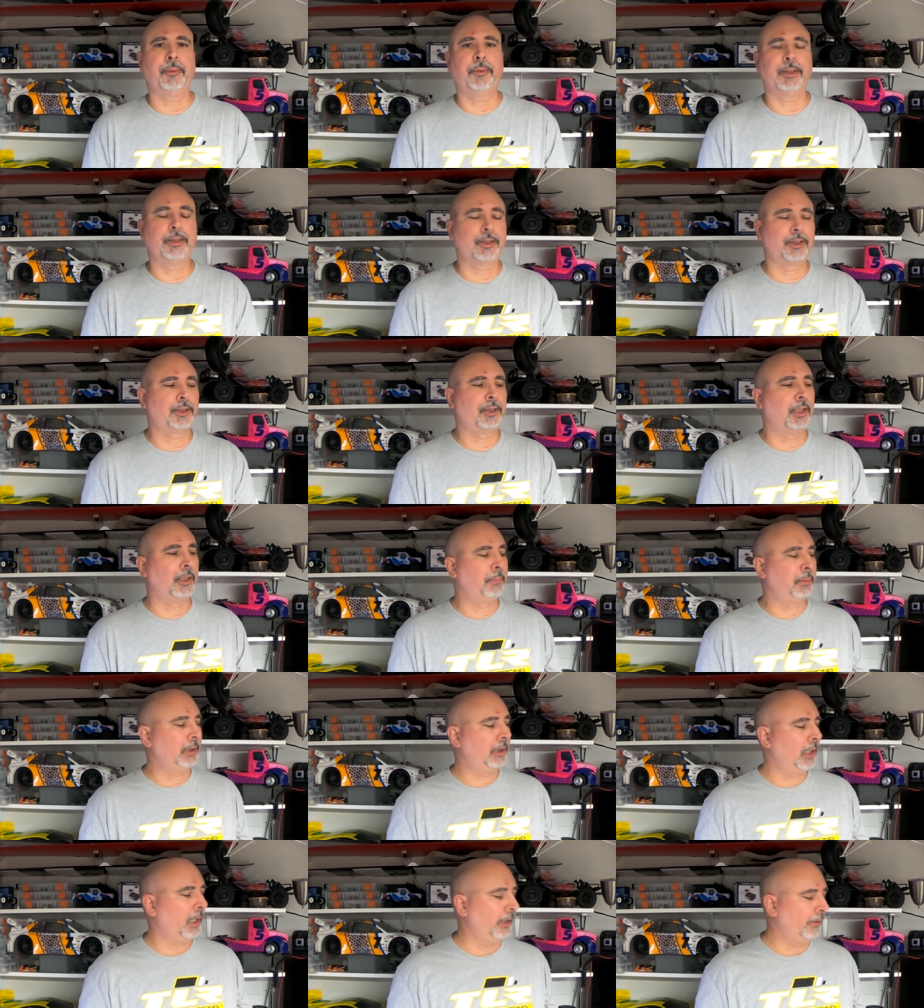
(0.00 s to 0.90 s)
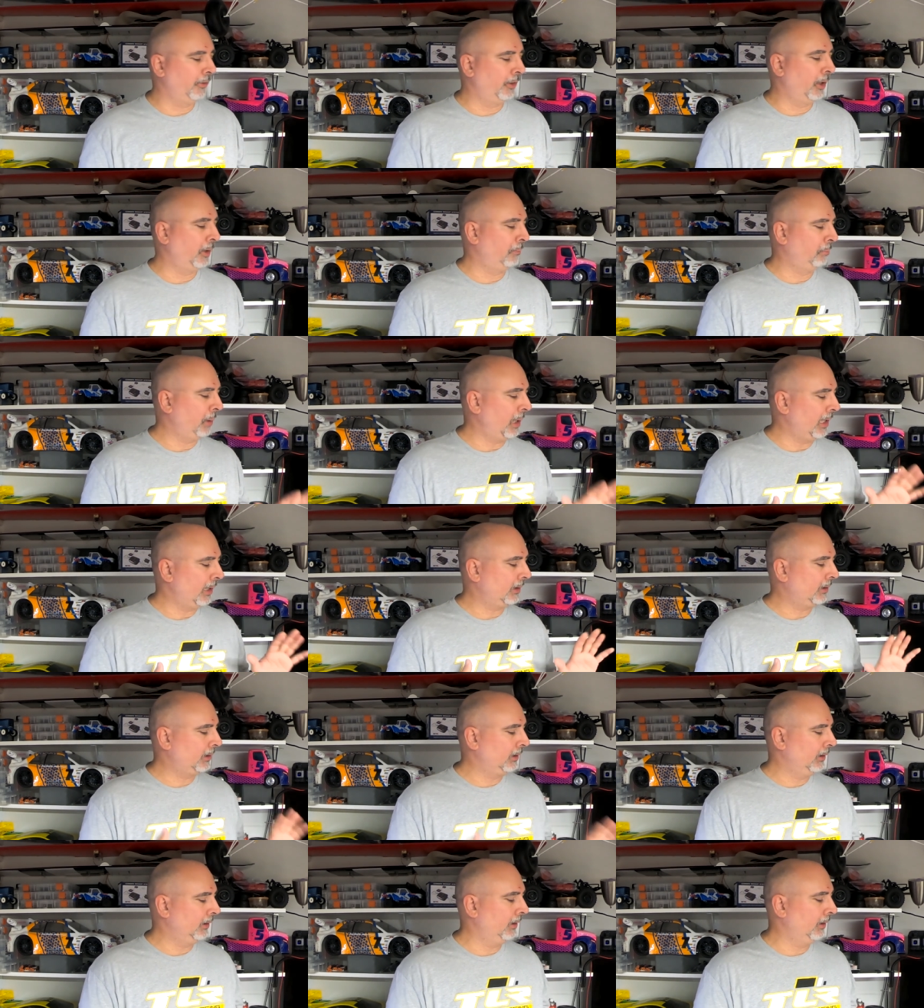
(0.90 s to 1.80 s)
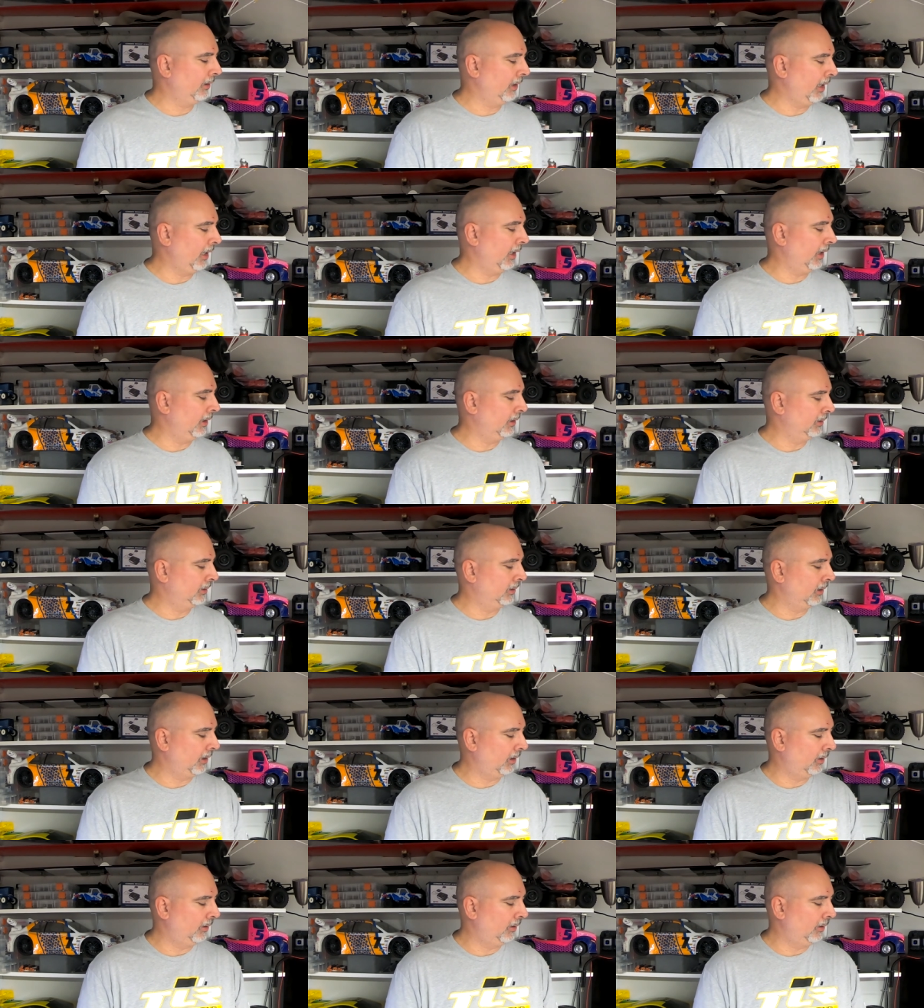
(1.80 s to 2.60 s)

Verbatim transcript: This is going to be kind of an unboxing, and